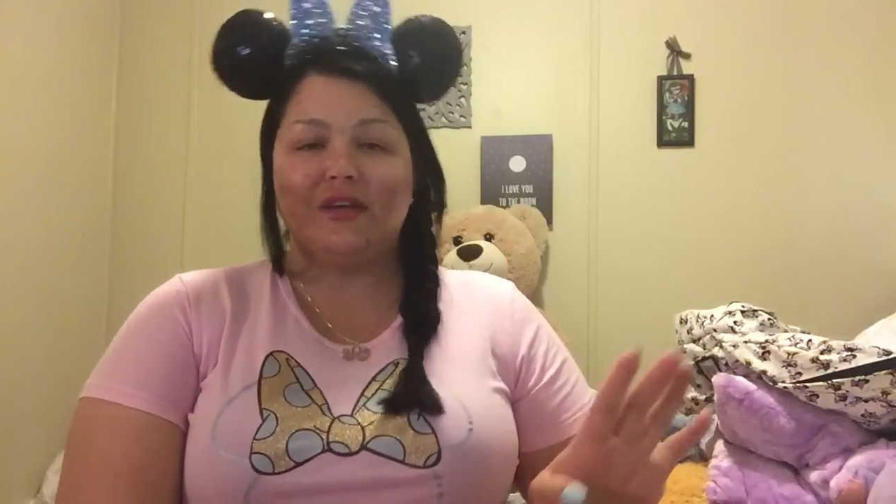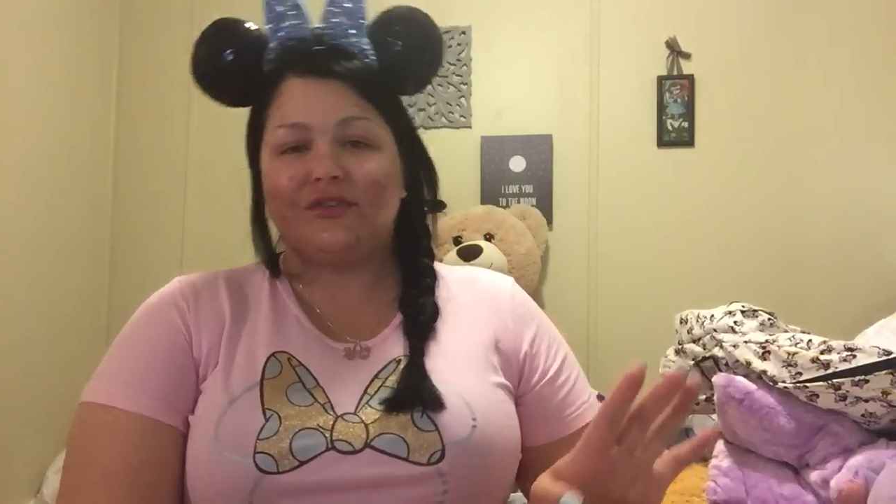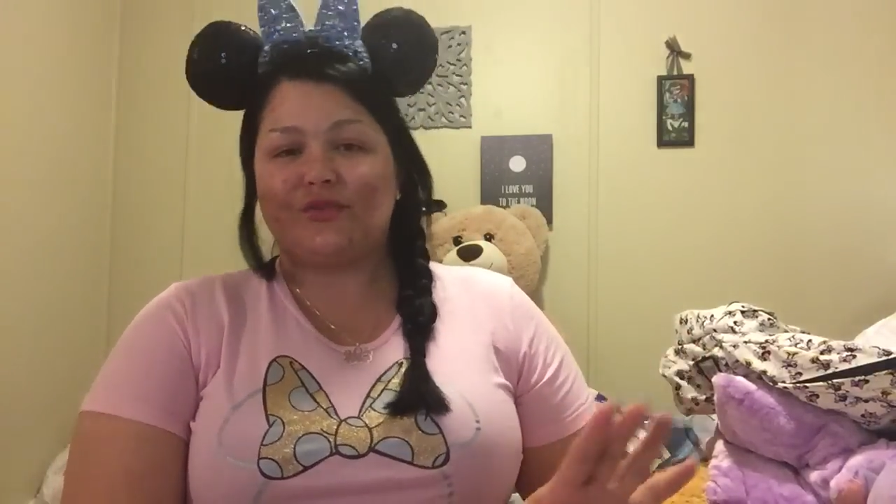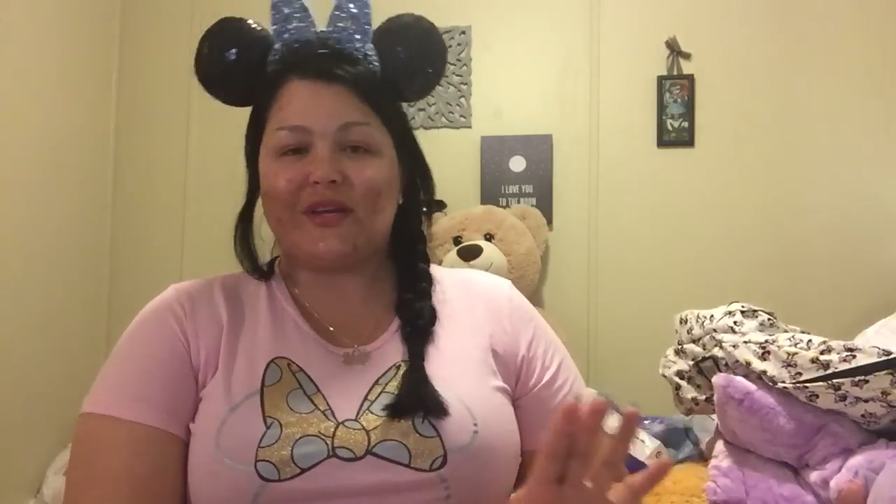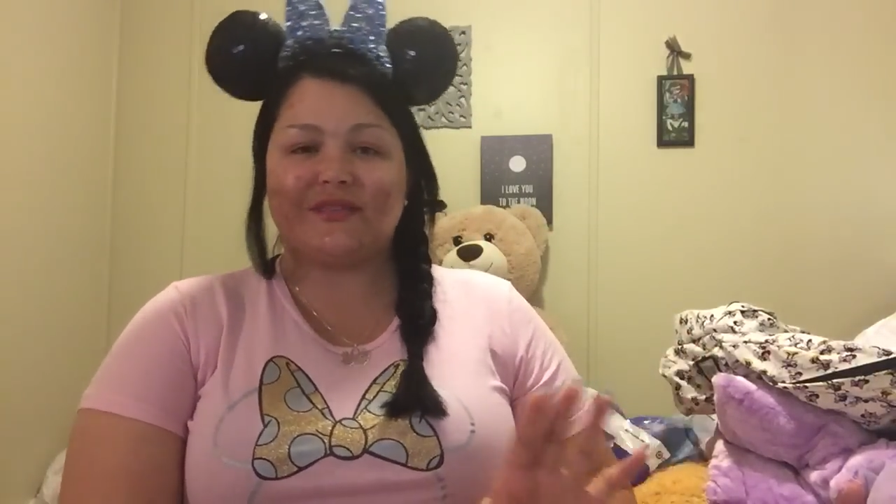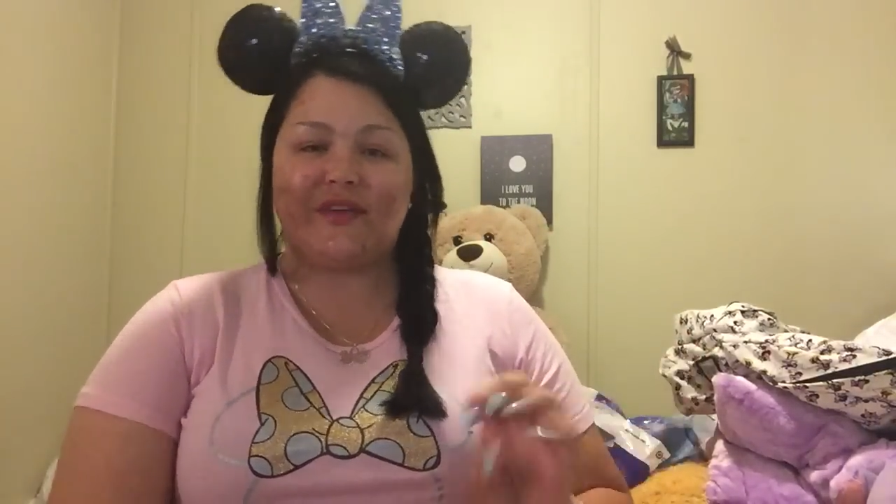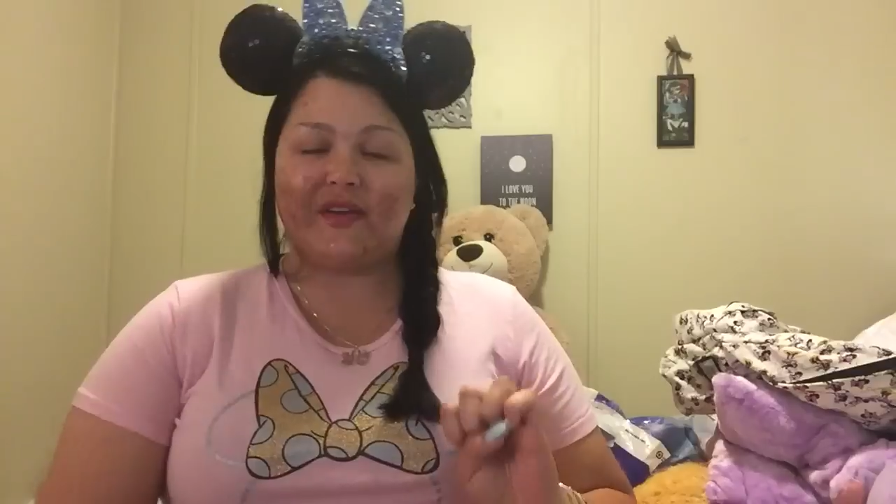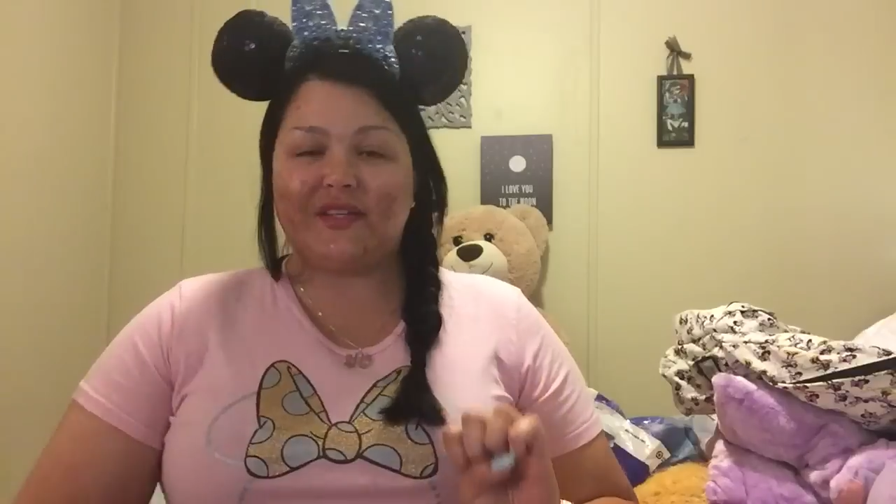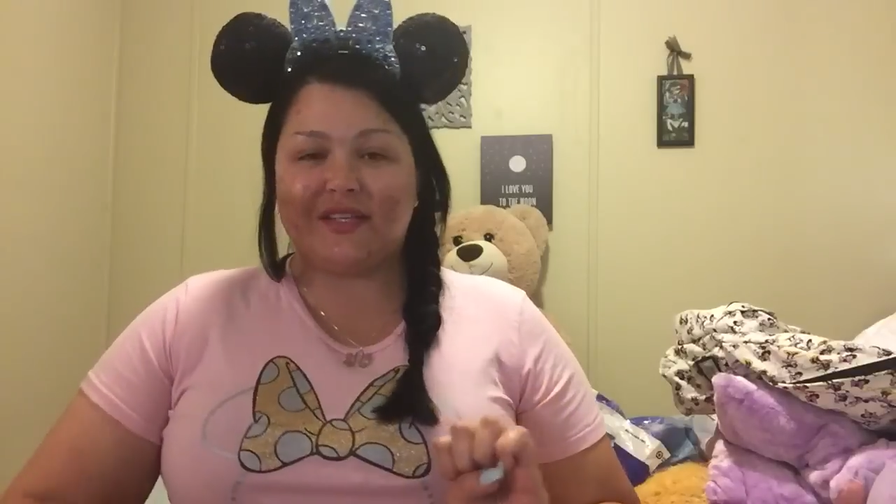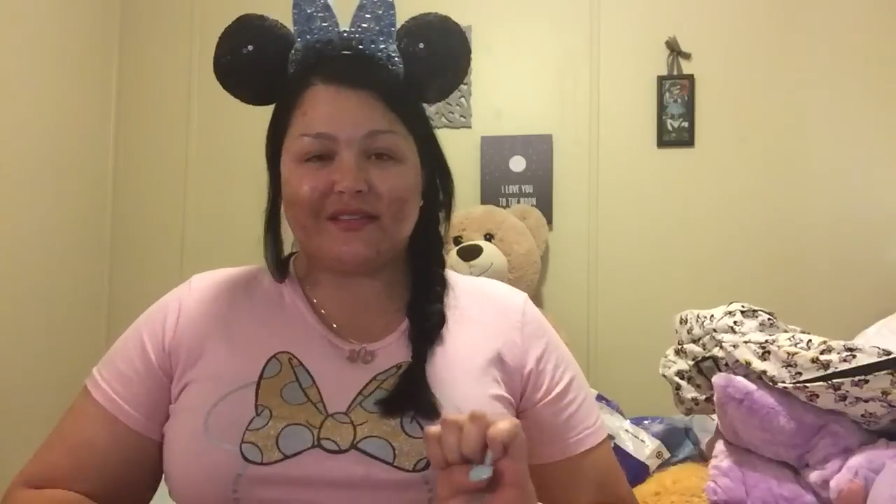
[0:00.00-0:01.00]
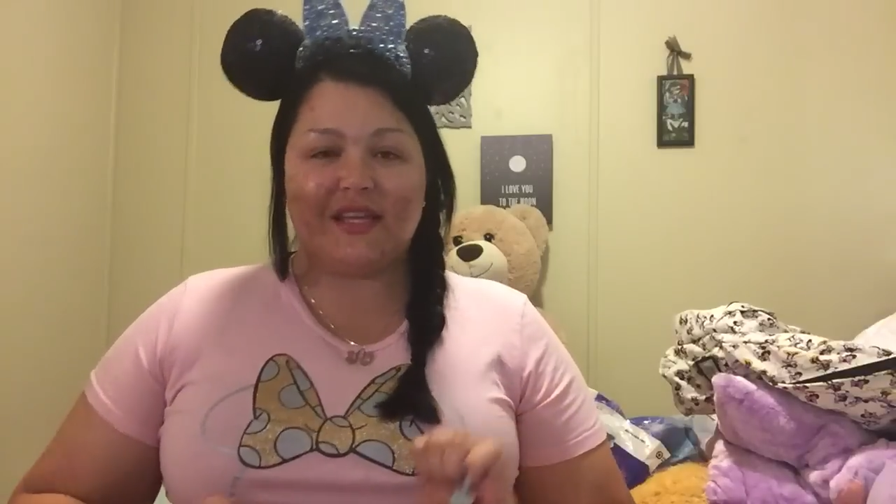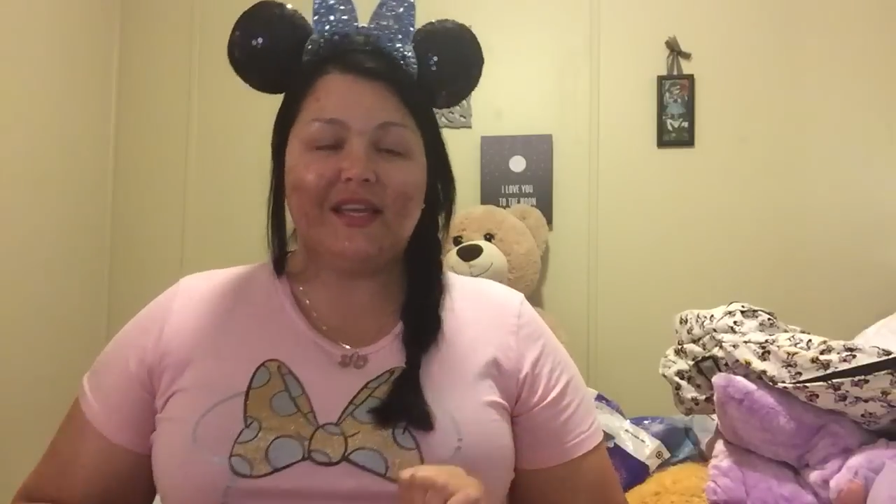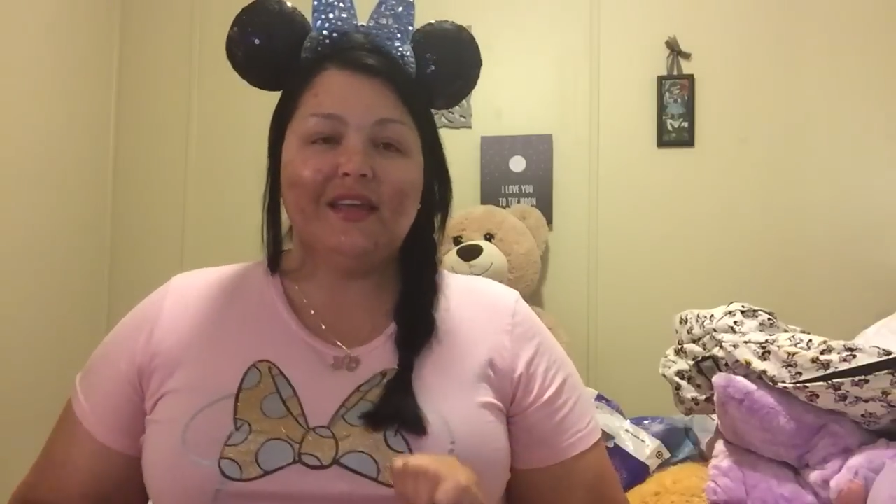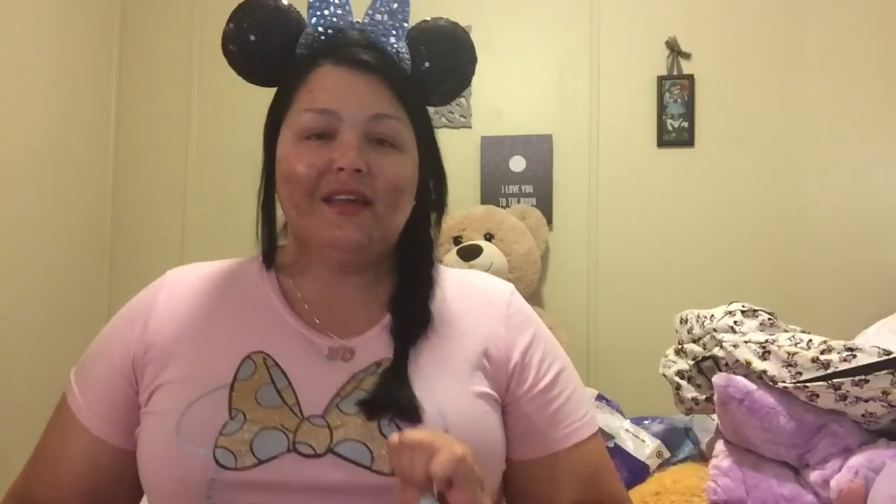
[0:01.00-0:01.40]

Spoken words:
dress very Disney.